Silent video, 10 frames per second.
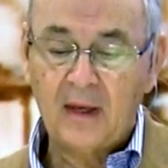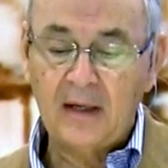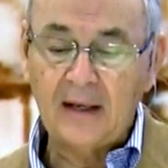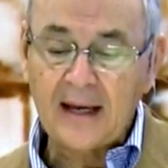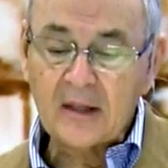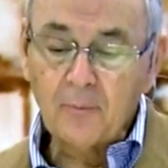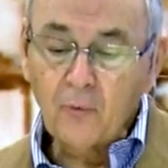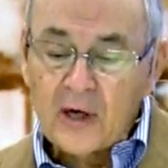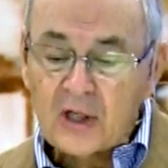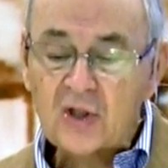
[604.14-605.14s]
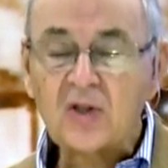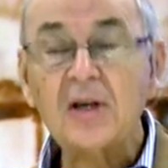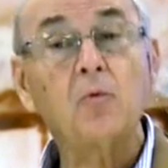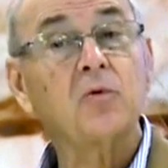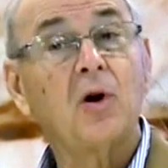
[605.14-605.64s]
And like the
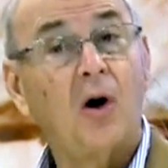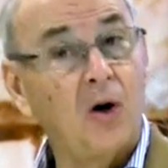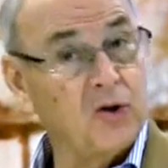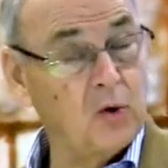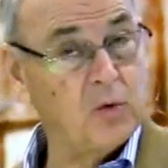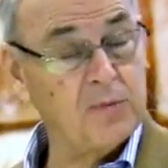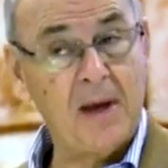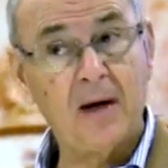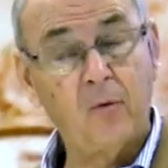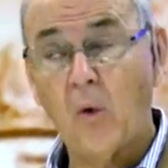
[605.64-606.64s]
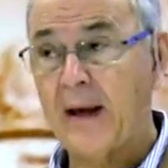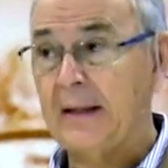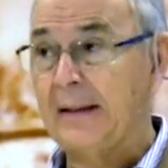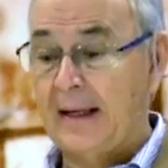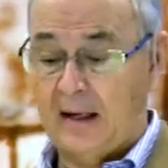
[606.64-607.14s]
breeches, it also was made of
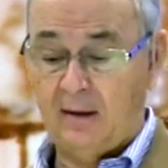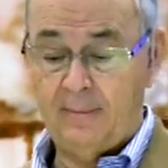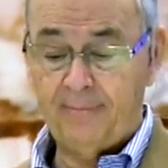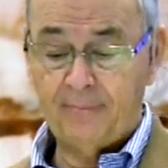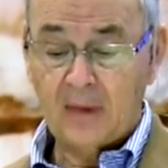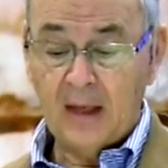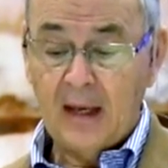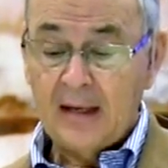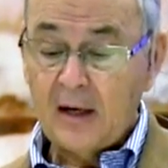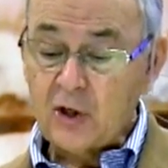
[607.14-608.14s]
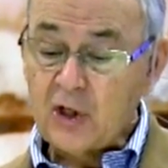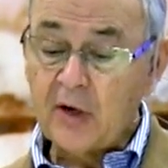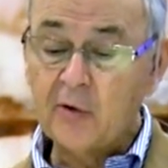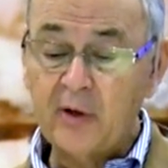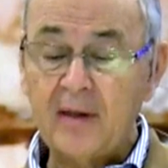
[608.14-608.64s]
white linen. Now,
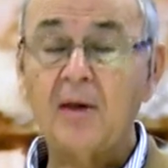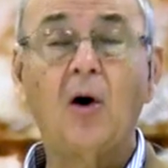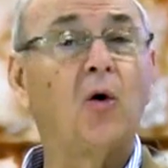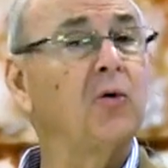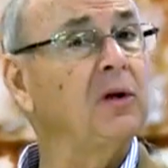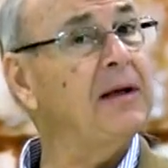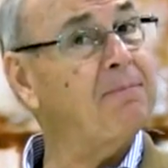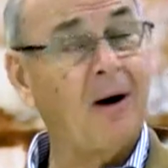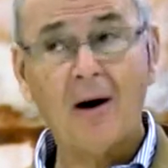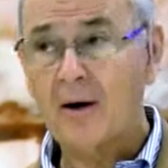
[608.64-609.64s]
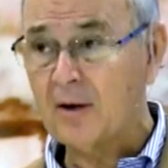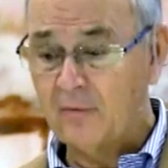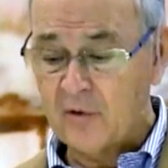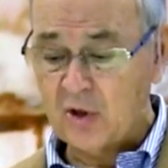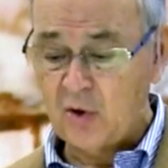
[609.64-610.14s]
generally, the only part
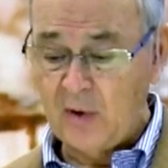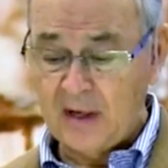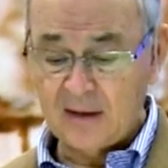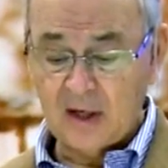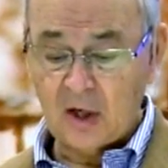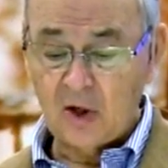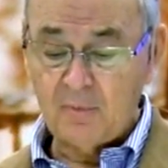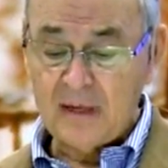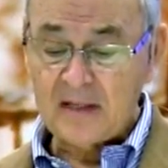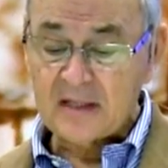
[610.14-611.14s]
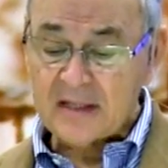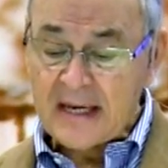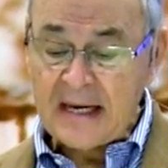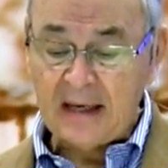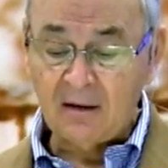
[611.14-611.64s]
of the tunic that could be
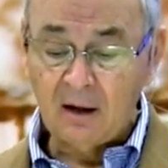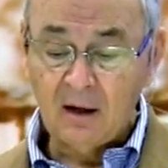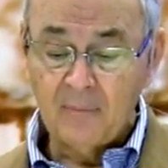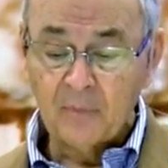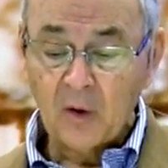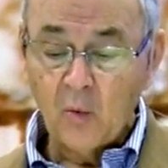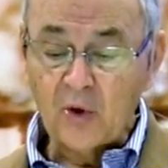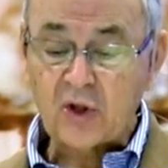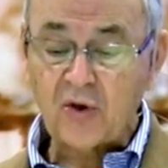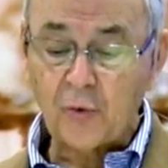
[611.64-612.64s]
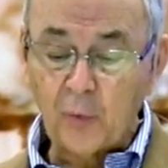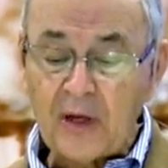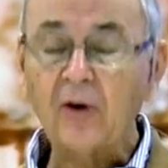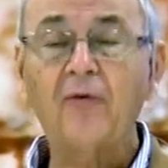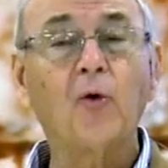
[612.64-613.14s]
seen was
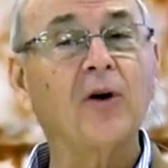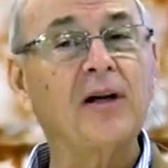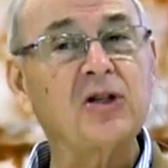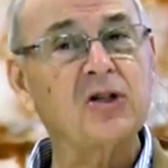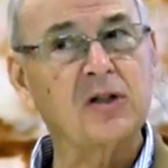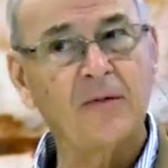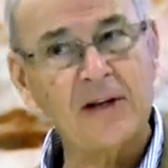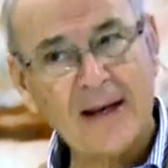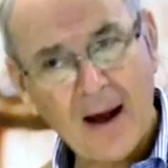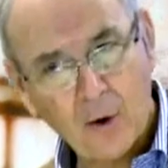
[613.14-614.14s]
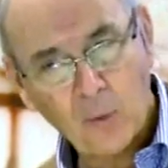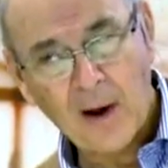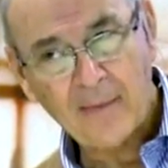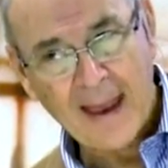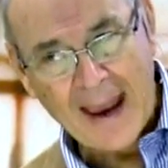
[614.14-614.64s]
three or four inches of it down
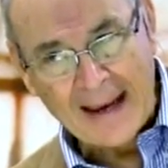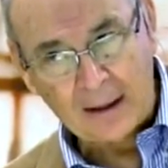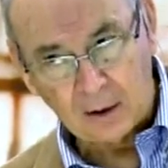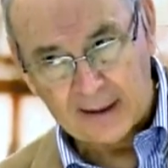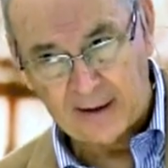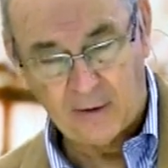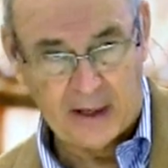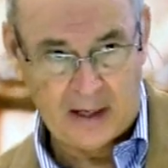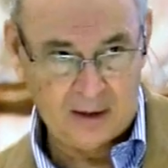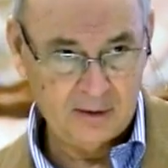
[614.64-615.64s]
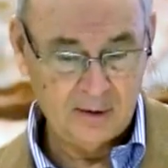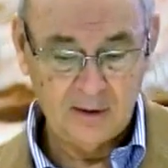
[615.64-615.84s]
around the ankle area.